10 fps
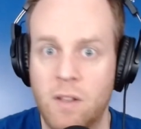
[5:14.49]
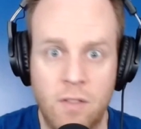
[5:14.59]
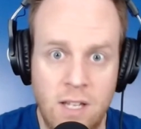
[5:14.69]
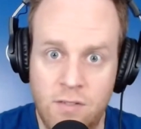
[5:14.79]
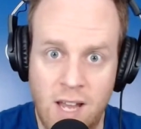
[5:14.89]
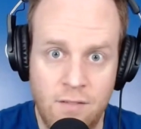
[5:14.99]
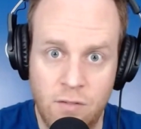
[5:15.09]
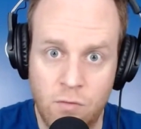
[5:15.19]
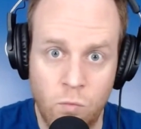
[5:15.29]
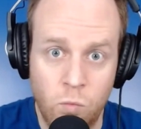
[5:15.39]
the Leafs have a
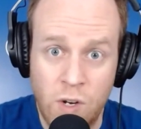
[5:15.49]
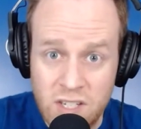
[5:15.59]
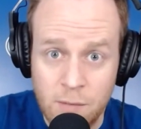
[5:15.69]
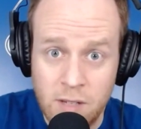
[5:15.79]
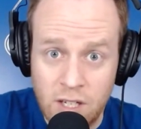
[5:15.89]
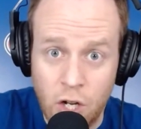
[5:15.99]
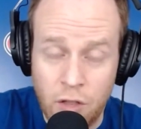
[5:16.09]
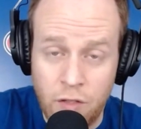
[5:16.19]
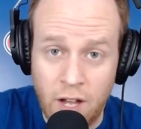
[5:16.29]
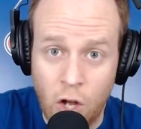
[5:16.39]
reasonably
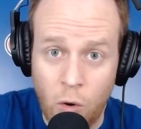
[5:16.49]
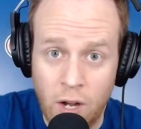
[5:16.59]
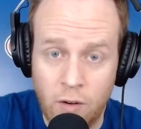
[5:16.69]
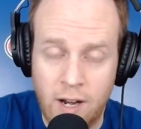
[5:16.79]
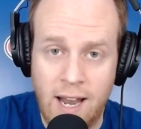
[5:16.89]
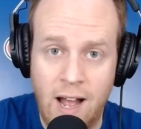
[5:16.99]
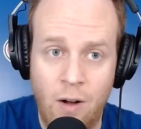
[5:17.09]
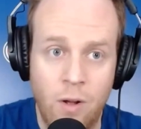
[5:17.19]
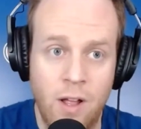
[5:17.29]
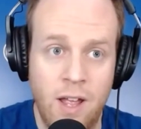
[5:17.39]
good thing going right
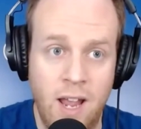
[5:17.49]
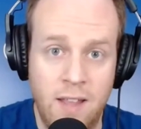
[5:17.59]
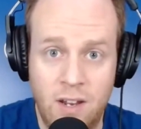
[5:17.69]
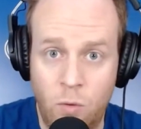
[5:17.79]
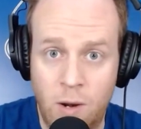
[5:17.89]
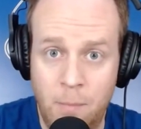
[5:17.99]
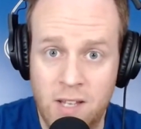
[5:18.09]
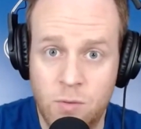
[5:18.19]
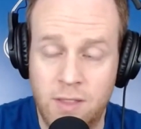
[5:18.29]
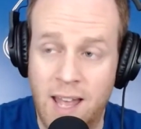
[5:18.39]
now, and they don't want to
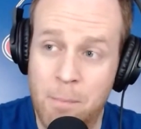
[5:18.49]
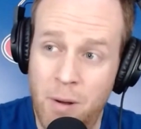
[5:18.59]
mess with that.